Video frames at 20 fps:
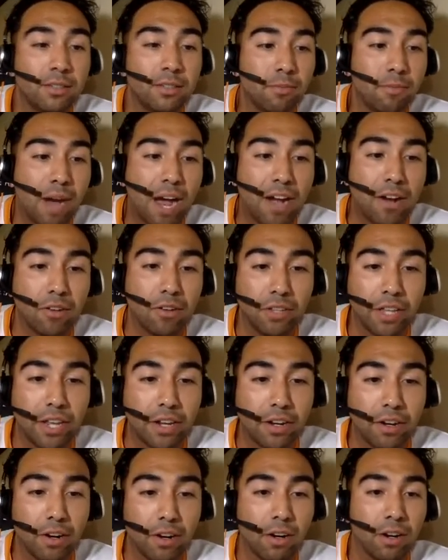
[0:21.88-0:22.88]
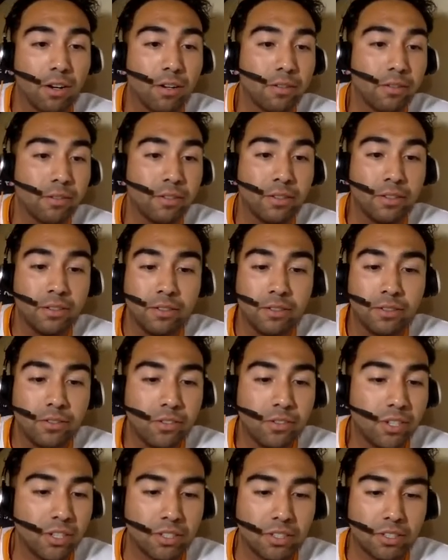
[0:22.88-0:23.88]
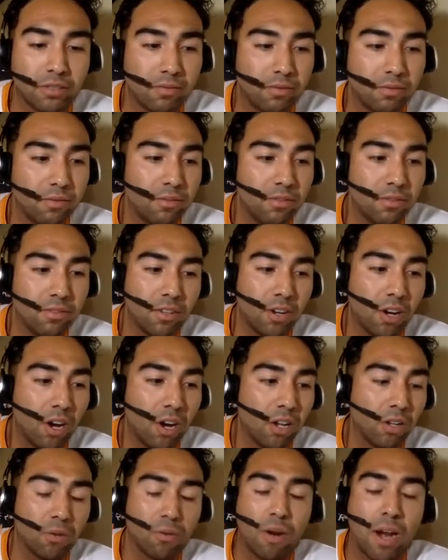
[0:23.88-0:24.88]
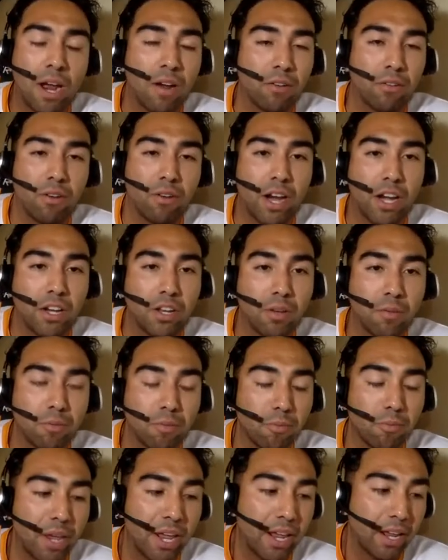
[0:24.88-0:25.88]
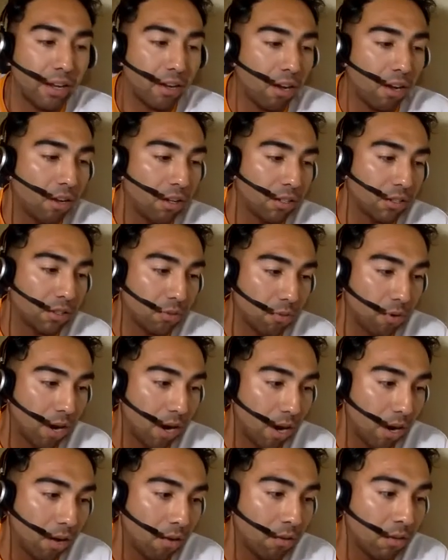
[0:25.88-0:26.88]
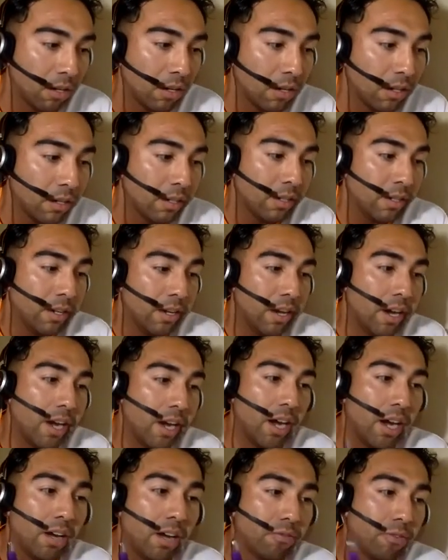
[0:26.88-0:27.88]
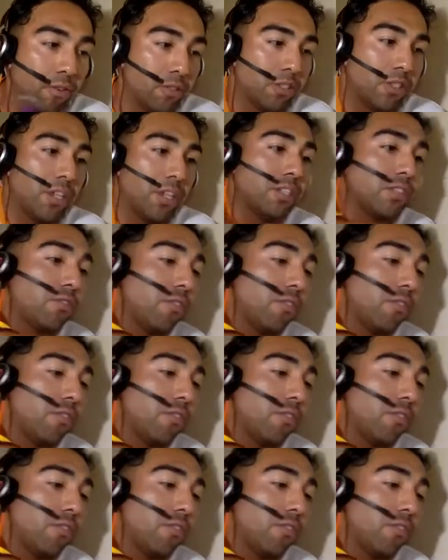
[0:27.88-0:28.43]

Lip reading: minor leaguer, just all-around great human being, Collin Theroux. First things